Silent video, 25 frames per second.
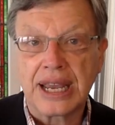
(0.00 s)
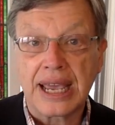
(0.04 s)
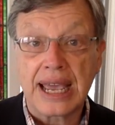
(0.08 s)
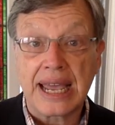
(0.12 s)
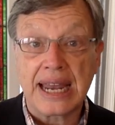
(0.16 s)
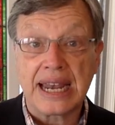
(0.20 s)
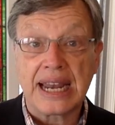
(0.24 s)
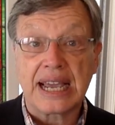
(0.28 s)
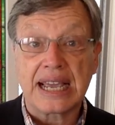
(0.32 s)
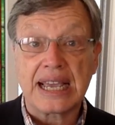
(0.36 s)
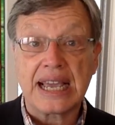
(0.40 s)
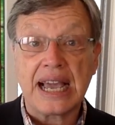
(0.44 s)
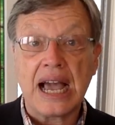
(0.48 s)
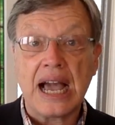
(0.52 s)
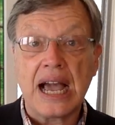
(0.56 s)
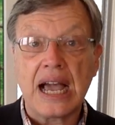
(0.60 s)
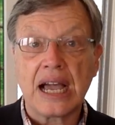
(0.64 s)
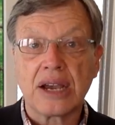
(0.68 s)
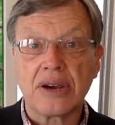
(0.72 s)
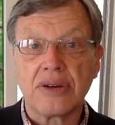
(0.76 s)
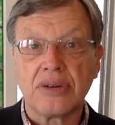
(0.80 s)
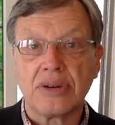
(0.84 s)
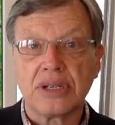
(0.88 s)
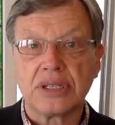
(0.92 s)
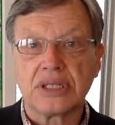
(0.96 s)
and a
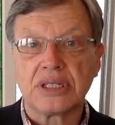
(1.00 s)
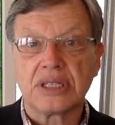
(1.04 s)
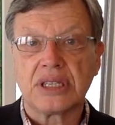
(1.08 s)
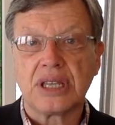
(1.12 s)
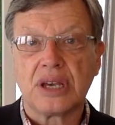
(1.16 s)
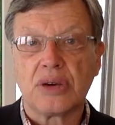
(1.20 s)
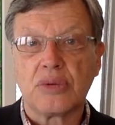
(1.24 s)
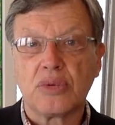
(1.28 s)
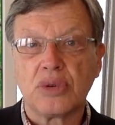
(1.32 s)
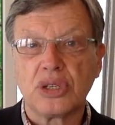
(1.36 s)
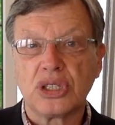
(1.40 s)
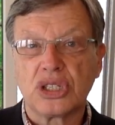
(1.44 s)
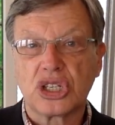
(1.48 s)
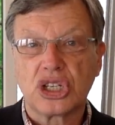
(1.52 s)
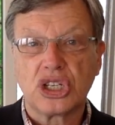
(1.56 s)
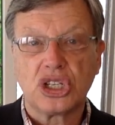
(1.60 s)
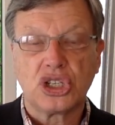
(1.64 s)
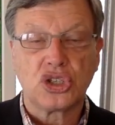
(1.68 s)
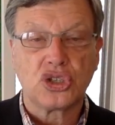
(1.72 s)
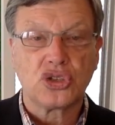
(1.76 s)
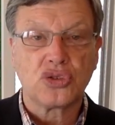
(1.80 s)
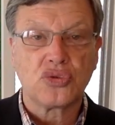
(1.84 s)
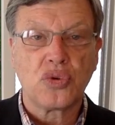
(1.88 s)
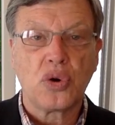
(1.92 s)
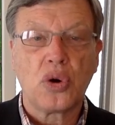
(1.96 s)
Congress that was
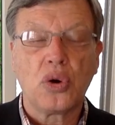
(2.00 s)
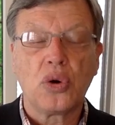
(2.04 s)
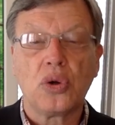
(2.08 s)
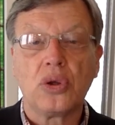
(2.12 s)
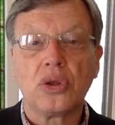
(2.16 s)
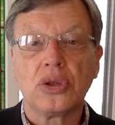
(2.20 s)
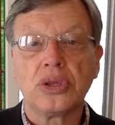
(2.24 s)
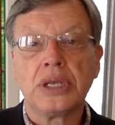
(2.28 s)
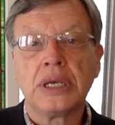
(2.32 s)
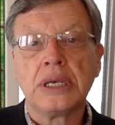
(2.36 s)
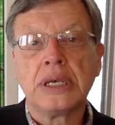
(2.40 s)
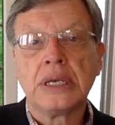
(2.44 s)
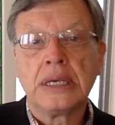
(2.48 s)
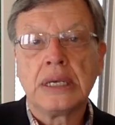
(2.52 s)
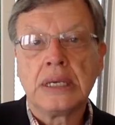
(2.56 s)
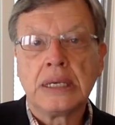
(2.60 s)
controlled,